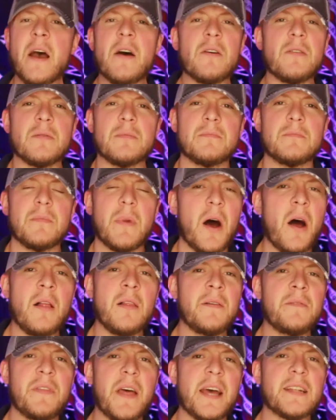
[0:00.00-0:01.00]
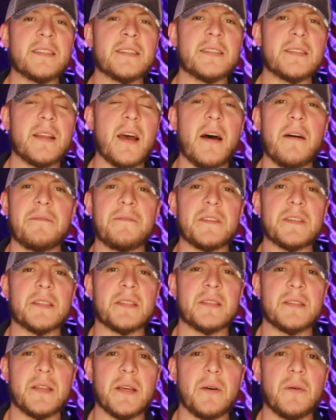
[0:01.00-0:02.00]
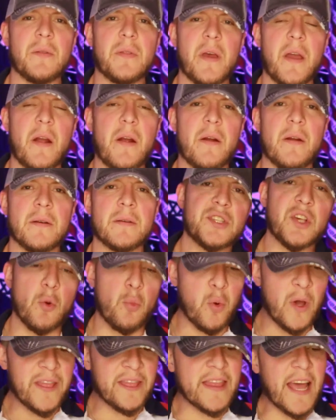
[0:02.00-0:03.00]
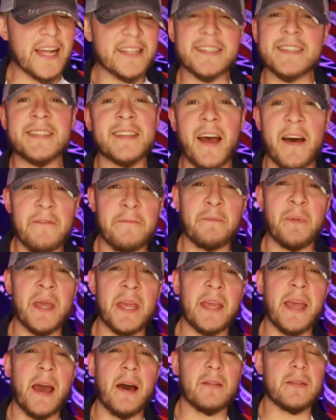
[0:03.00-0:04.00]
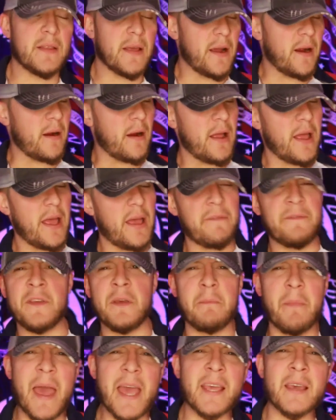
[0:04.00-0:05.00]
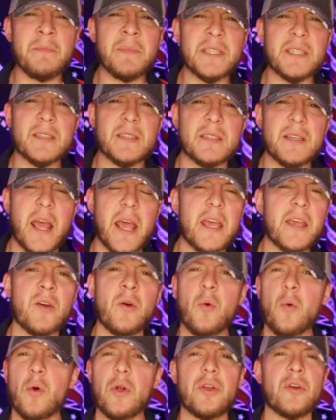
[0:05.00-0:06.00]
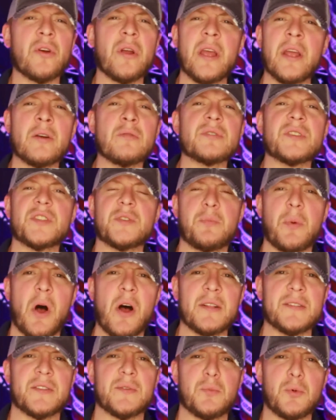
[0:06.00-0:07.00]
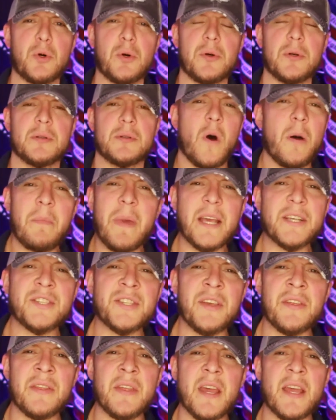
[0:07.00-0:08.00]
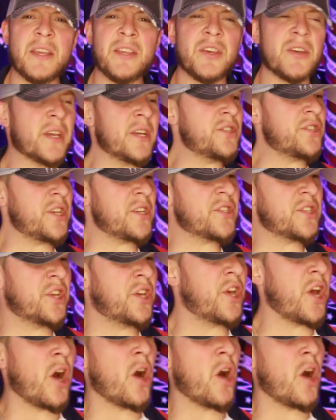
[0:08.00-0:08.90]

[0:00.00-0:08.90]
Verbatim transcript: No, all of that stuff is still there. So with that stuff being out there, if you make a mistake or you're irresponsible, what makes you think you can just